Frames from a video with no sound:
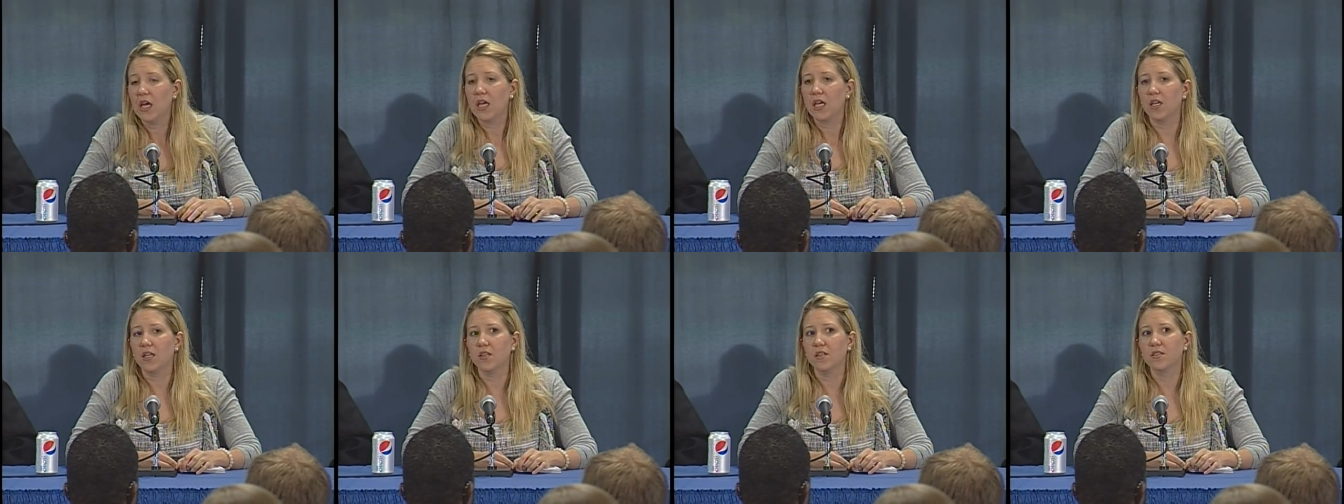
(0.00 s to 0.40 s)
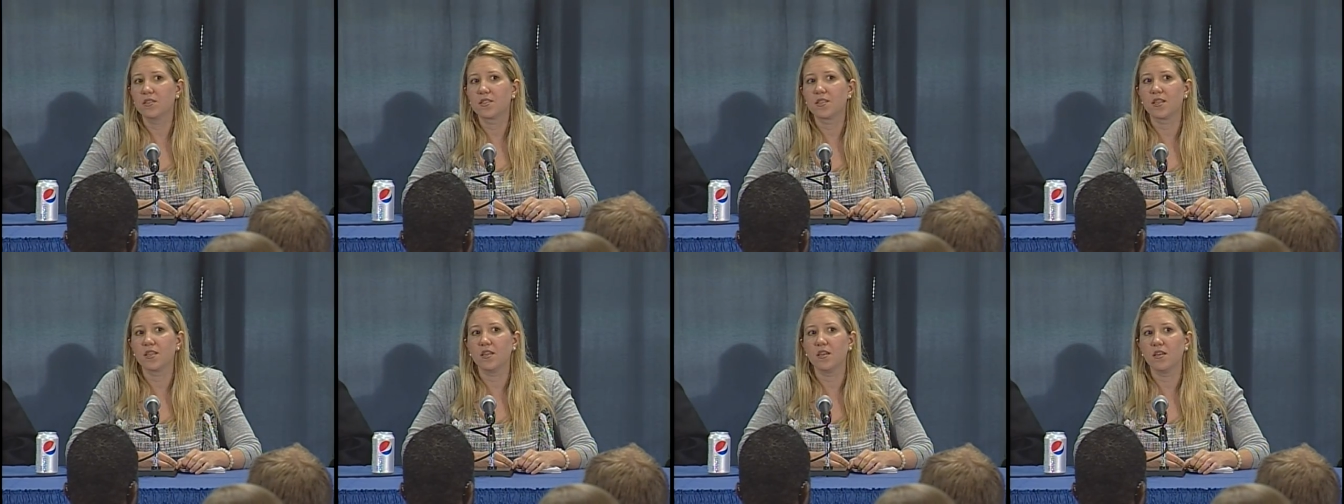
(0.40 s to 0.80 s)
is
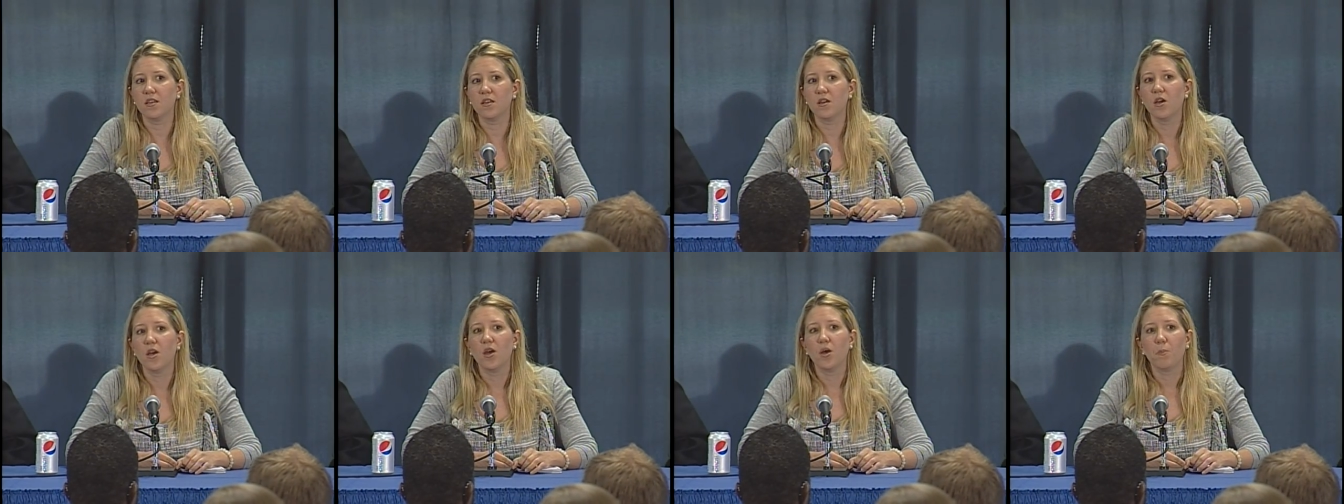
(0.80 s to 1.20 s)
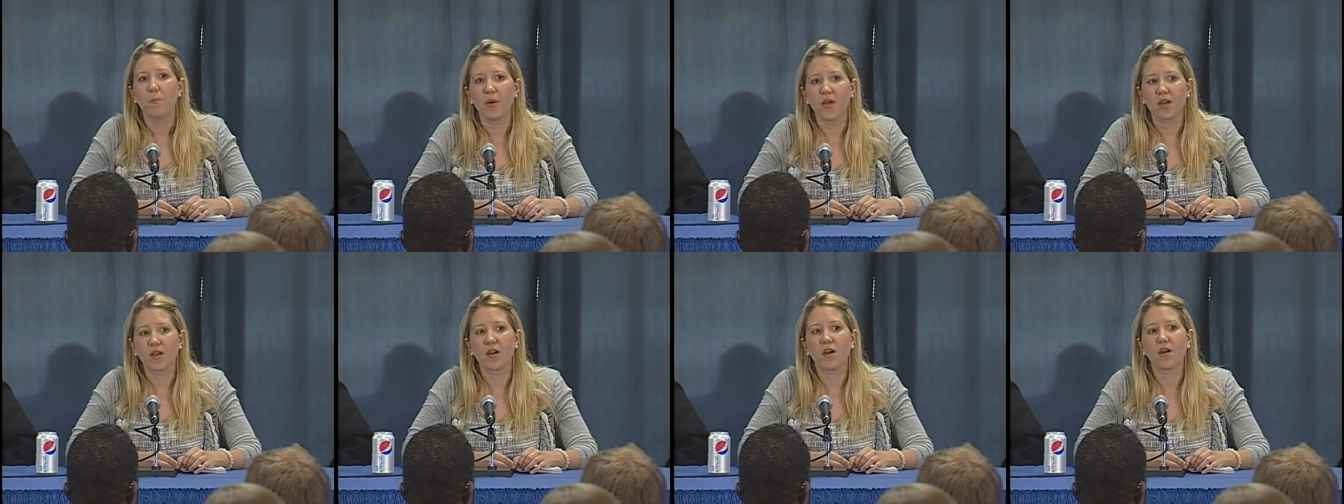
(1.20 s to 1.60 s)
the
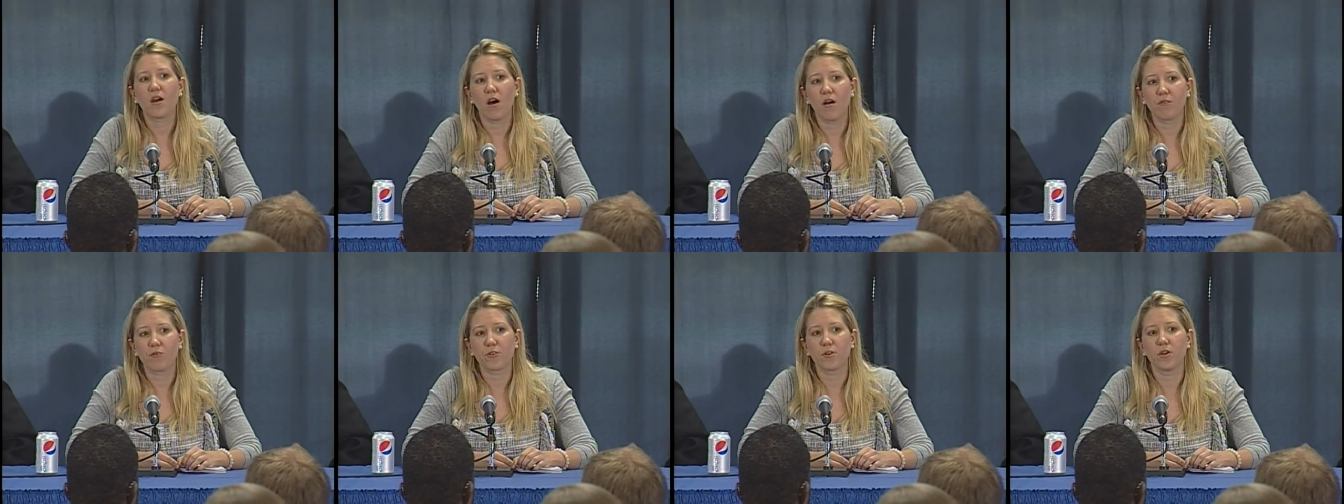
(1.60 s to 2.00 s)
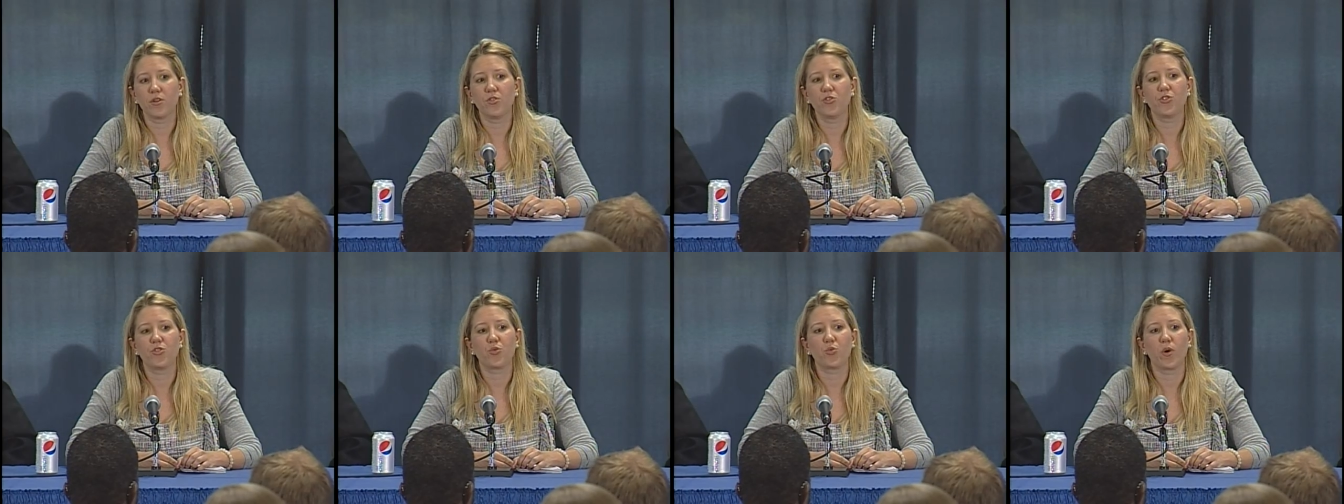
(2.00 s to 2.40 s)
big
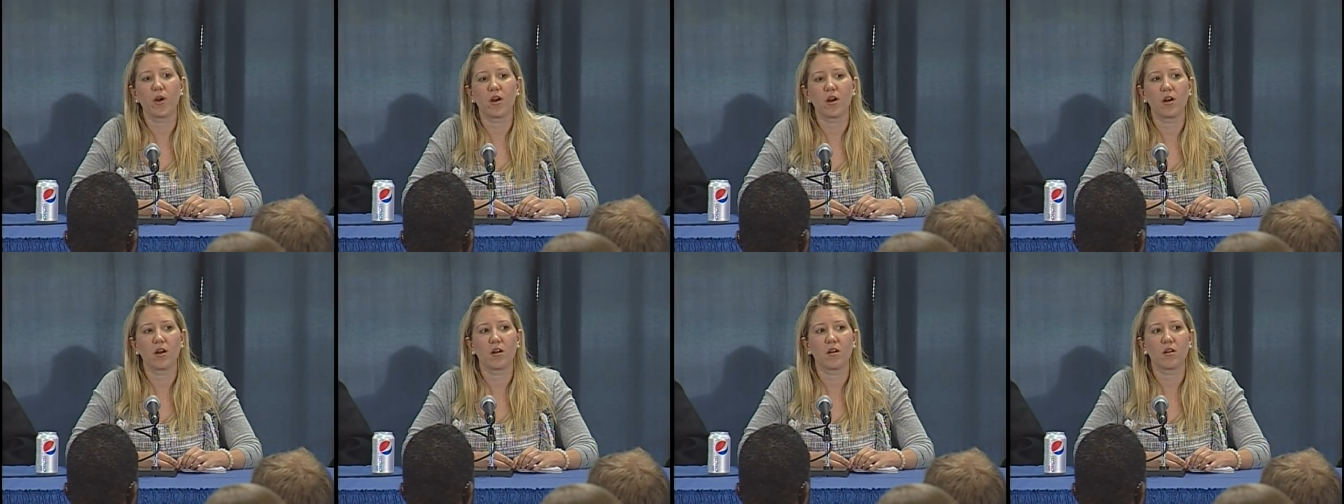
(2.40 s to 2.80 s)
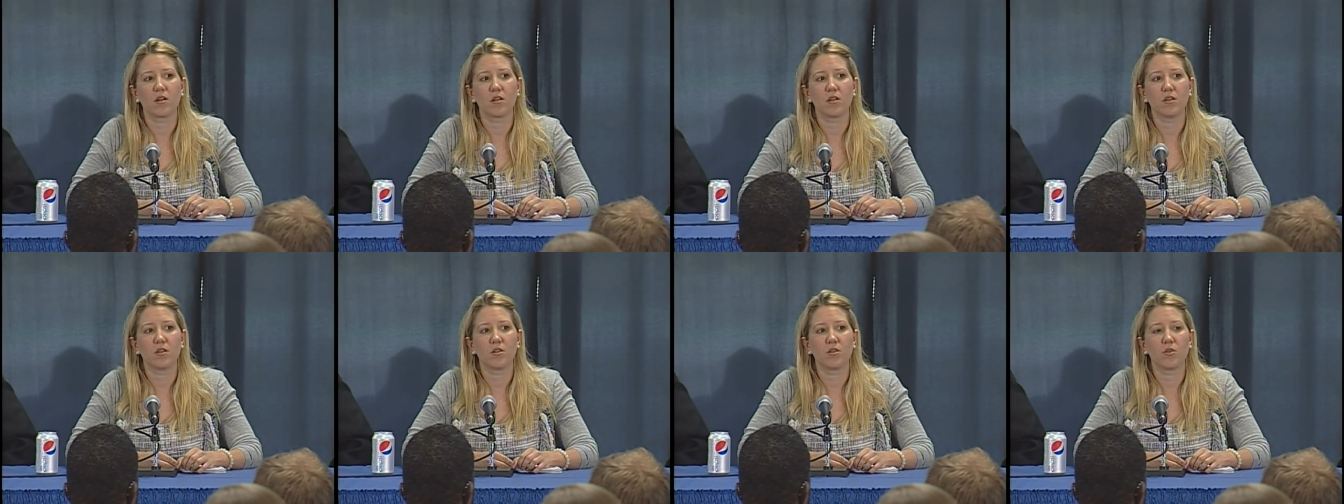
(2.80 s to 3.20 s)
coverage where
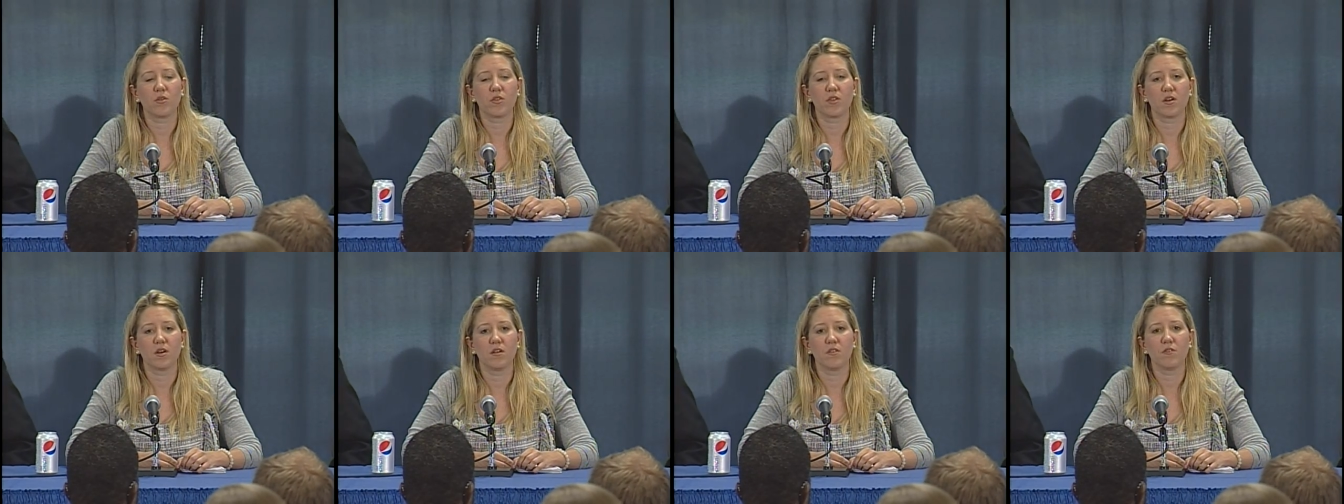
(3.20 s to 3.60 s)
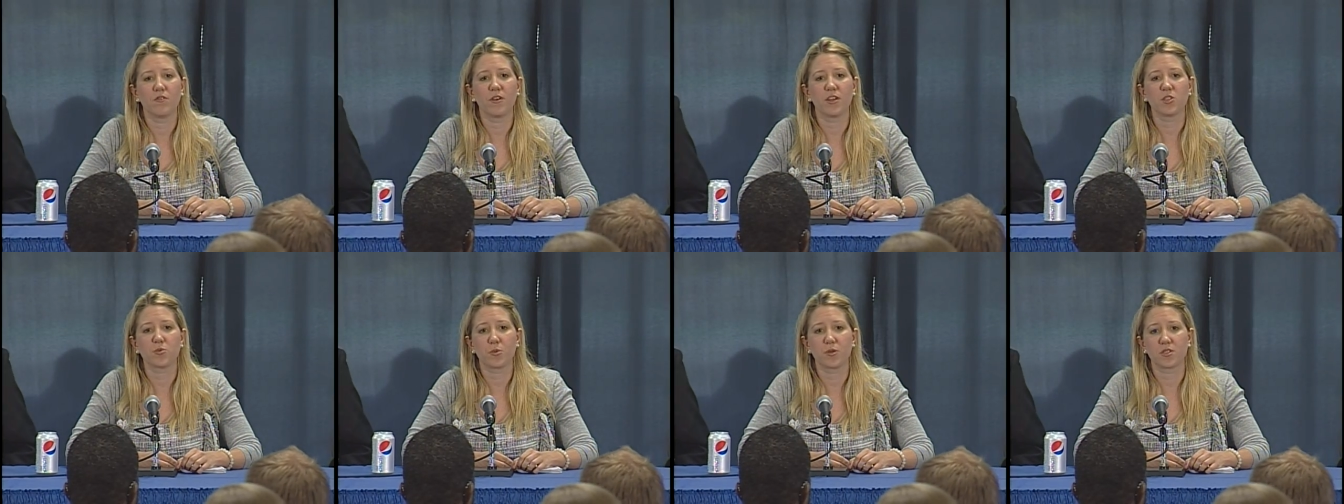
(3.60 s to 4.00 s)
you know the
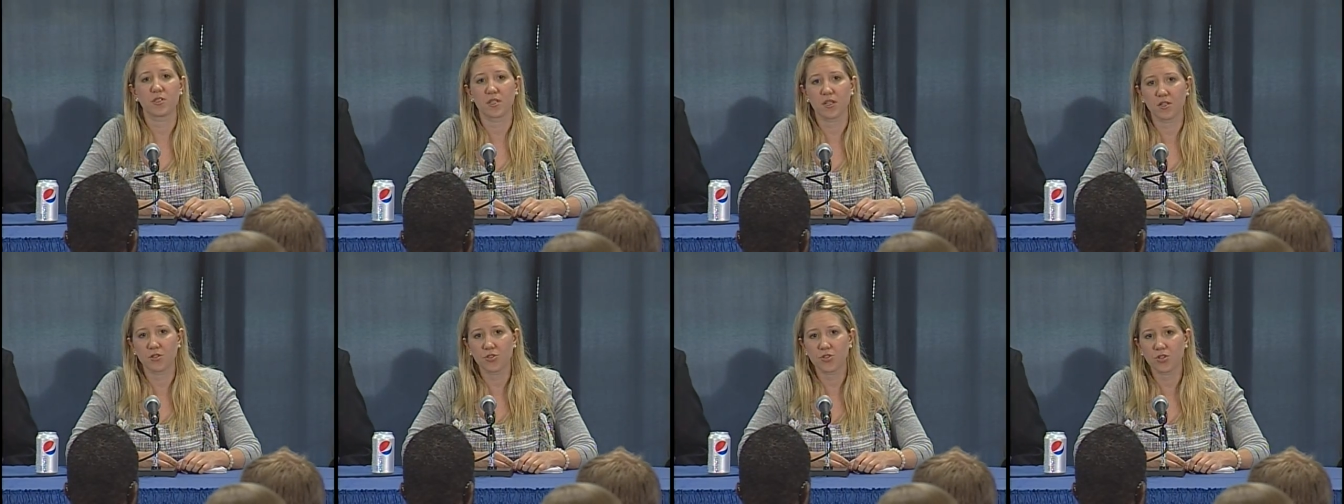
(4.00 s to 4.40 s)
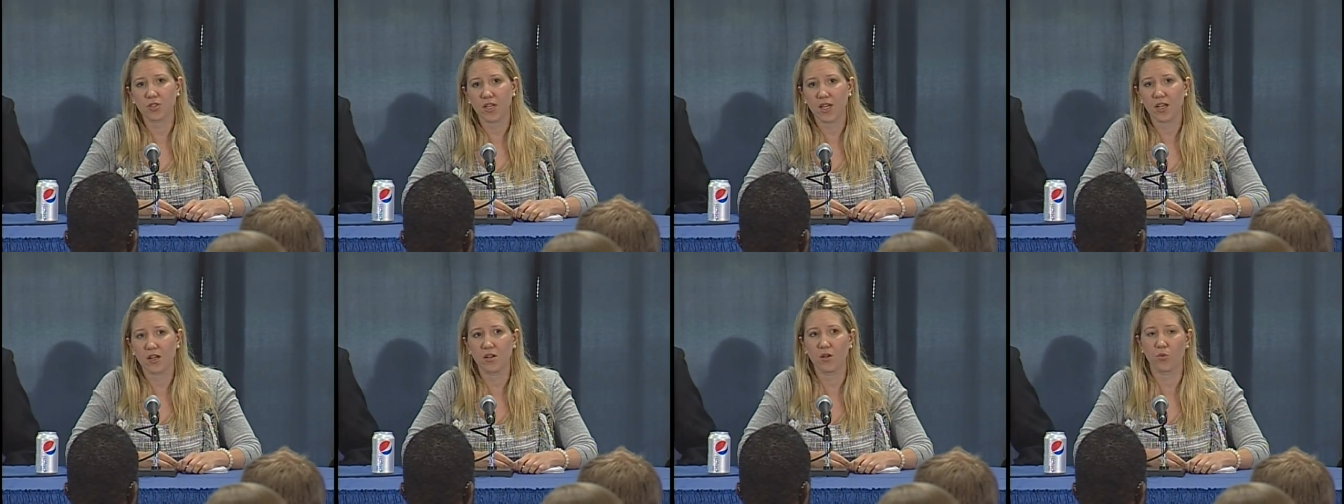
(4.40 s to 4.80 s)
vice presidential
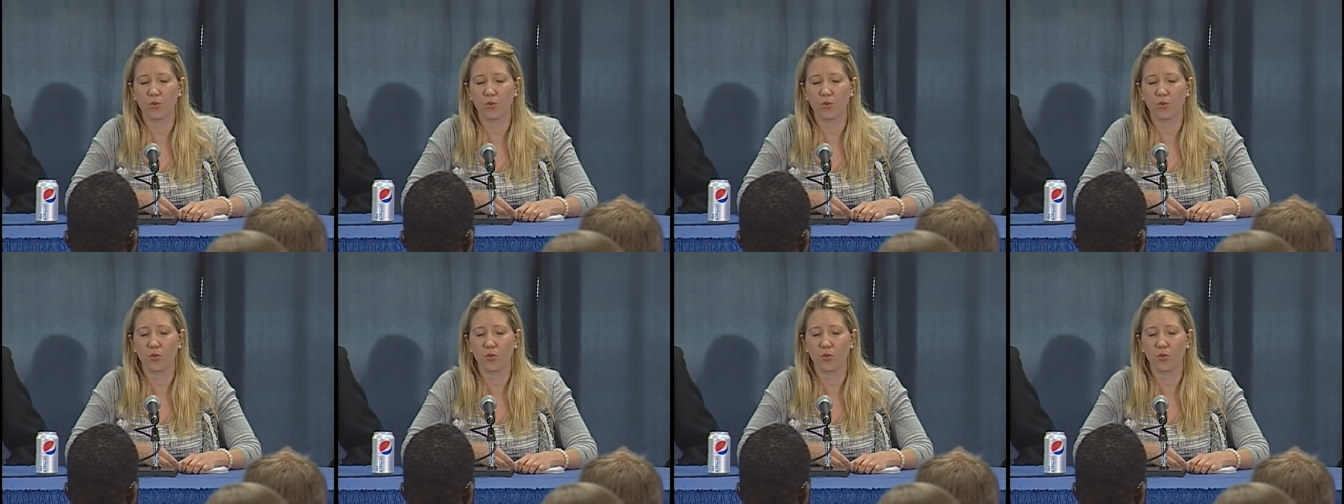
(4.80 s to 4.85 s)
candidate,